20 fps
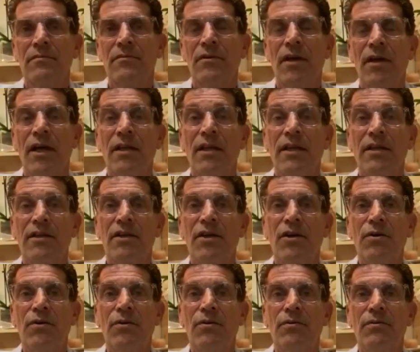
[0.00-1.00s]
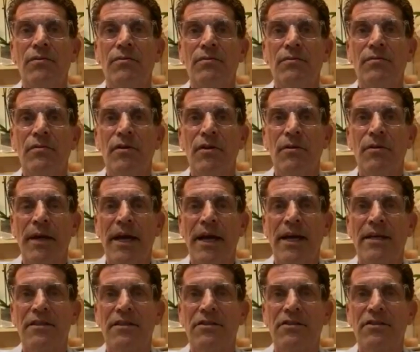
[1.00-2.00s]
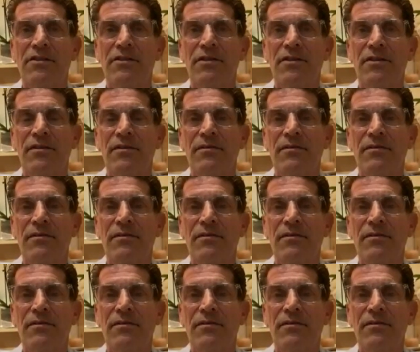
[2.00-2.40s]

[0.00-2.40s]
And I let go of the past.